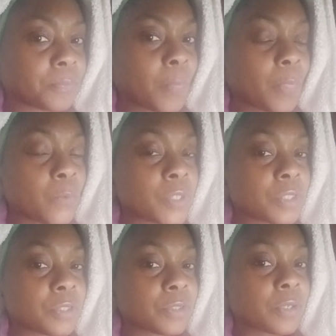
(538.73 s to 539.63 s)
which
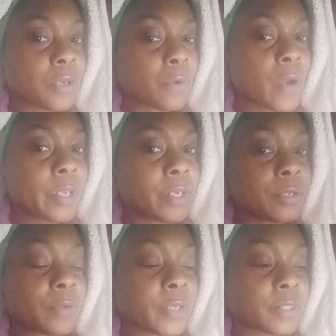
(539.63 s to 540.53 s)
is quite
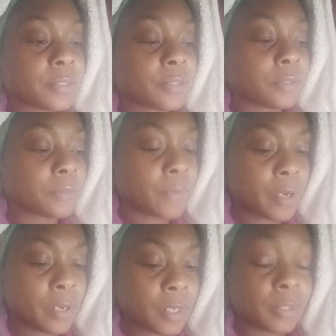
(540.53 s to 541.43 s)
interesting, right? In the